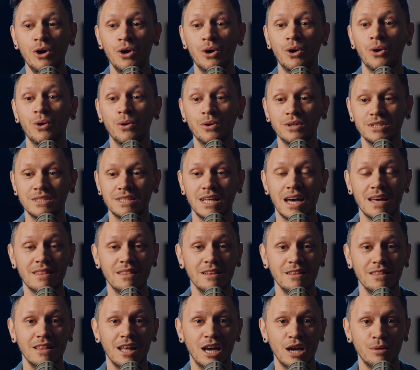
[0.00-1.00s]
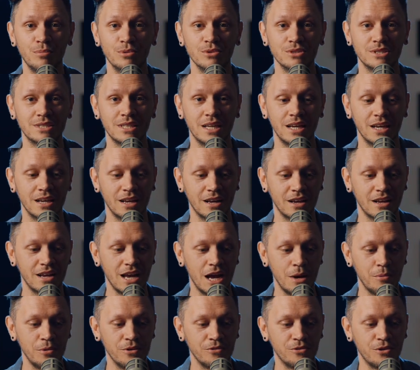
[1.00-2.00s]
Or is that the label saying,
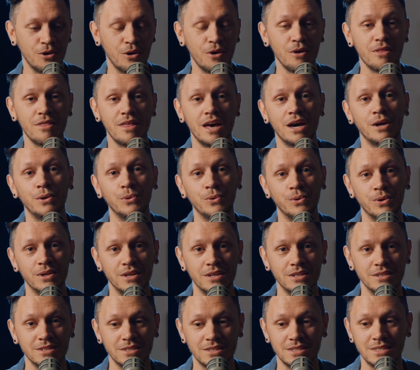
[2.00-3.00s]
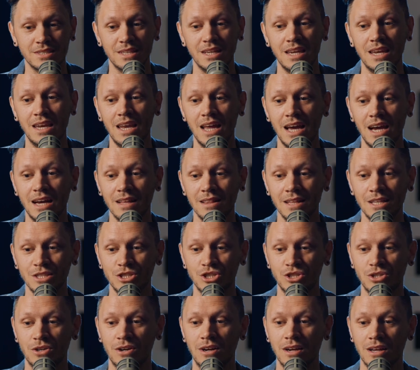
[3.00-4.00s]
okay, we've got that audience, now let's
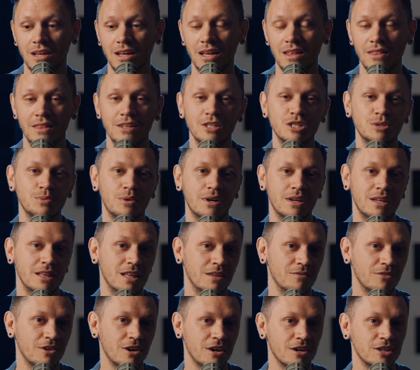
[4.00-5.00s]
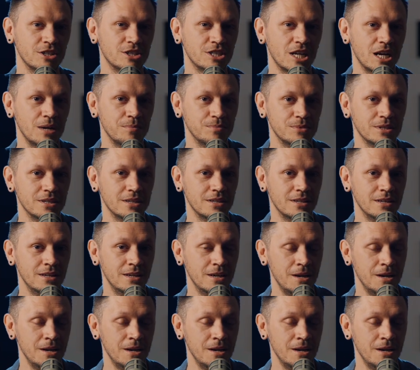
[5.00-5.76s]
try and get this one, and they've kind of shaped it